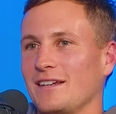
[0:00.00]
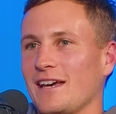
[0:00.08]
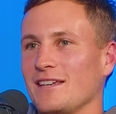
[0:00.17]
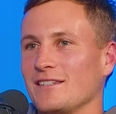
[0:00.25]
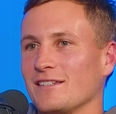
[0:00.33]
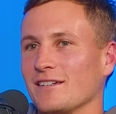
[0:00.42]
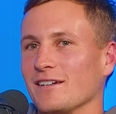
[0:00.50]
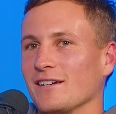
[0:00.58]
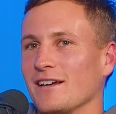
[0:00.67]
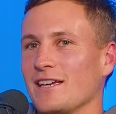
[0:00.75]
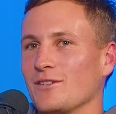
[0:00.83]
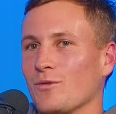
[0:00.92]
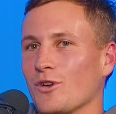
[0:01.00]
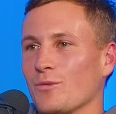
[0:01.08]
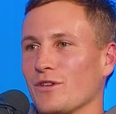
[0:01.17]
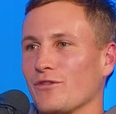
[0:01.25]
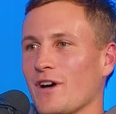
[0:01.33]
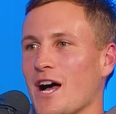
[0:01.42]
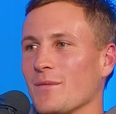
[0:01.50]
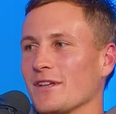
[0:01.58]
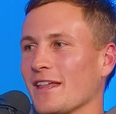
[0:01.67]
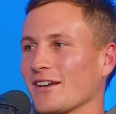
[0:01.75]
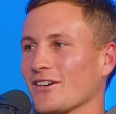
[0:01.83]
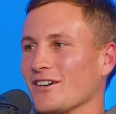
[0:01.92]
he's a wannabe farmer.
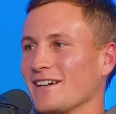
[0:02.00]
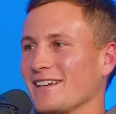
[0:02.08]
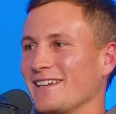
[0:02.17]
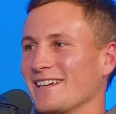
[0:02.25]
That guy,